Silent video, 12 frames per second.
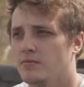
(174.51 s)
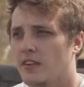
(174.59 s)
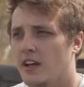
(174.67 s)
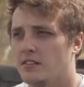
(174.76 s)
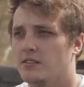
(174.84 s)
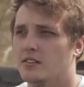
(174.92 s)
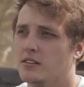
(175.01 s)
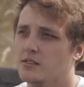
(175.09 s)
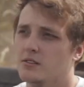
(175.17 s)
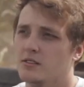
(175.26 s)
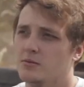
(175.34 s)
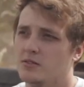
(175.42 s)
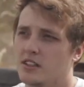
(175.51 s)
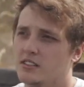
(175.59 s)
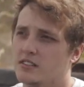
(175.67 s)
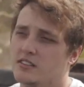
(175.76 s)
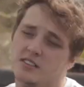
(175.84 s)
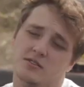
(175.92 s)
have to go through the
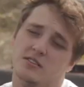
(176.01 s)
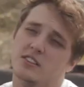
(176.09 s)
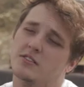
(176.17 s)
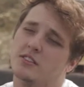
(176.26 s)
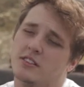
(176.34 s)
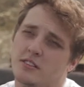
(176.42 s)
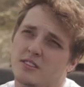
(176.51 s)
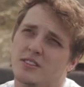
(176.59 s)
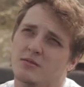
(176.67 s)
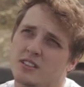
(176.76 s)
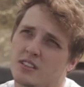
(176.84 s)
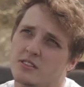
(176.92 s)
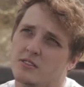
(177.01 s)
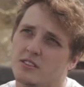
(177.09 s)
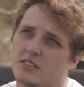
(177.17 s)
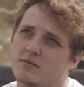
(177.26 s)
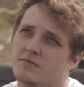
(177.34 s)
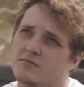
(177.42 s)
process of leaving your home country,
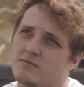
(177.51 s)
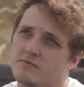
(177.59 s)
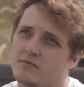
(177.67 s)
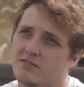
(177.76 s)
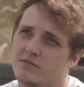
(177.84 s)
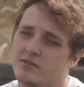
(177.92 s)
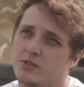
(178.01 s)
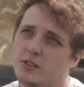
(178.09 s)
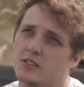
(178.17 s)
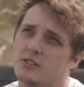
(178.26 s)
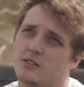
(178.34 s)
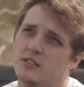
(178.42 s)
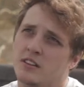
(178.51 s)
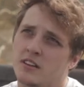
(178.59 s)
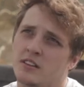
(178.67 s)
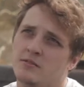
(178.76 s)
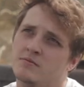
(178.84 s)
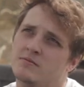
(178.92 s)
forced or not.